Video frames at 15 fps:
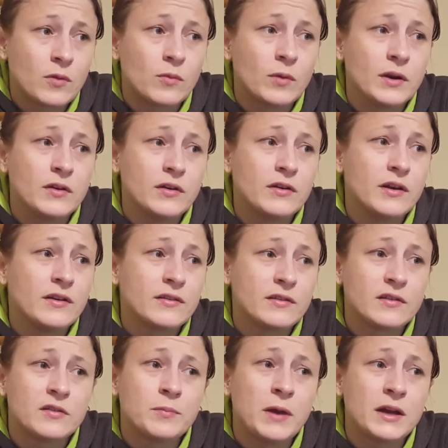rendered as a
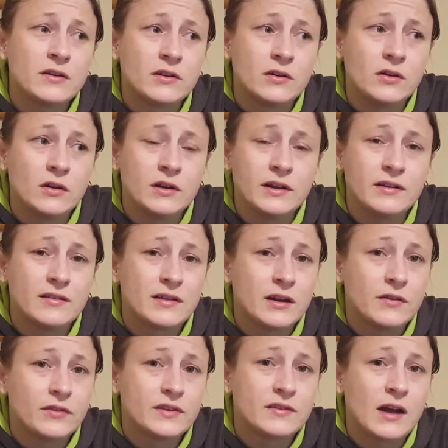spectacle instead
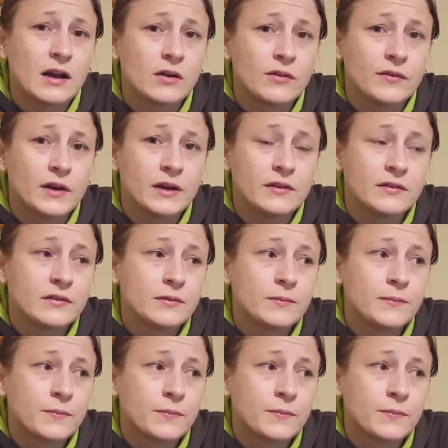of a sacrifice.